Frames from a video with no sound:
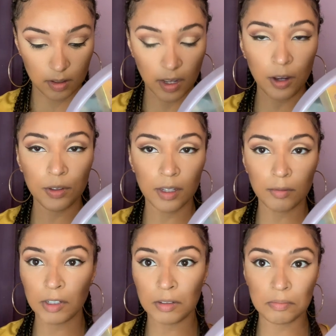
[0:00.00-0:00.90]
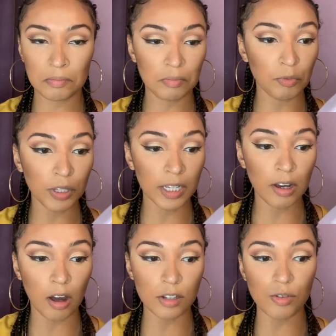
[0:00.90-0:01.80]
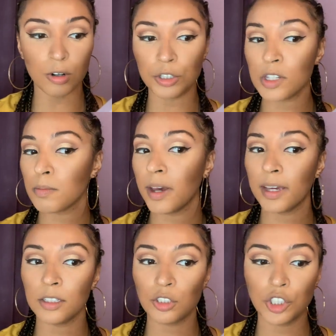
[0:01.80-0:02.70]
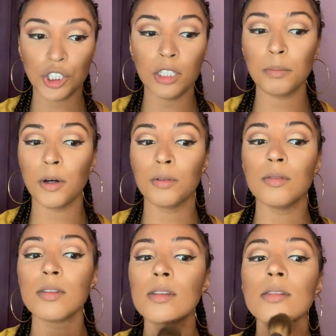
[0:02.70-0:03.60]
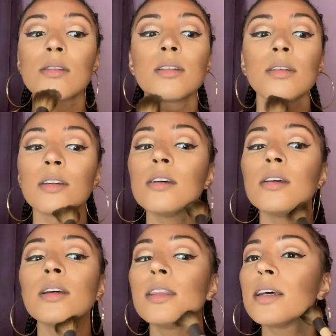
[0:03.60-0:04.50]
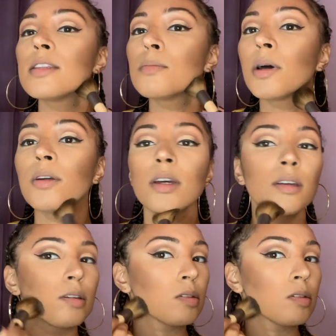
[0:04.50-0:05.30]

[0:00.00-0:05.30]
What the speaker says: I only really contour just my cheekbones, and that's about it.